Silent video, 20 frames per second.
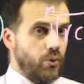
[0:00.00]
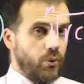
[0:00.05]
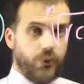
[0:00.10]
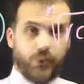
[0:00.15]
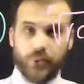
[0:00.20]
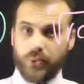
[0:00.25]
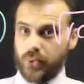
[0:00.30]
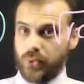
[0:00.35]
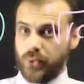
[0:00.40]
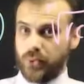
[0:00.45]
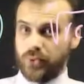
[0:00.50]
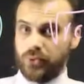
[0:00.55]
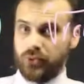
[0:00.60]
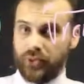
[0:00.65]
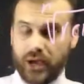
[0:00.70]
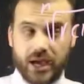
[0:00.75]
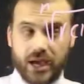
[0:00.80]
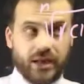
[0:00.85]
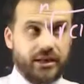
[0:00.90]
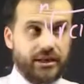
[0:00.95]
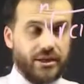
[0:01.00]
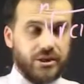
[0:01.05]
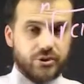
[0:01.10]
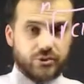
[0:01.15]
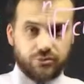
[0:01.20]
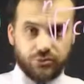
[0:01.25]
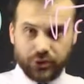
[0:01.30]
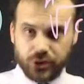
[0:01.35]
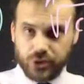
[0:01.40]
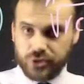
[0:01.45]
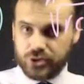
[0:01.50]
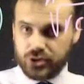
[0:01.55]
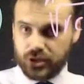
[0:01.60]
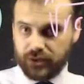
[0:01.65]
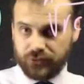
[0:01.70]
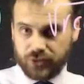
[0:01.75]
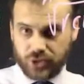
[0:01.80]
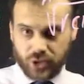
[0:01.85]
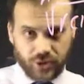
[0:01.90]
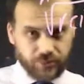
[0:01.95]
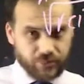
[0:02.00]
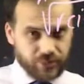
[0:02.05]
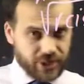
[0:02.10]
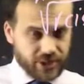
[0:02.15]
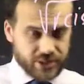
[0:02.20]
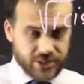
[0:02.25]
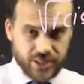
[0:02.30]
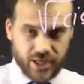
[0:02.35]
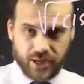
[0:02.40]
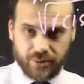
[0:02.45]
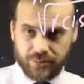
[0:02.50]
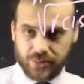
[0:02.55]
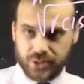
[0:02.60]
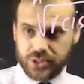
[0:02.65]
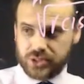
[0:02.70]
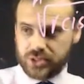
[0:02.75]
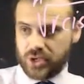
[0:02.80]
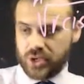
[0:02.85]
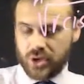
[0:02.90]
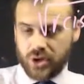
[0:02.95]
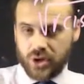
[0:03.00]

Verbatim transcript: Whew. That is roots of complex numbers.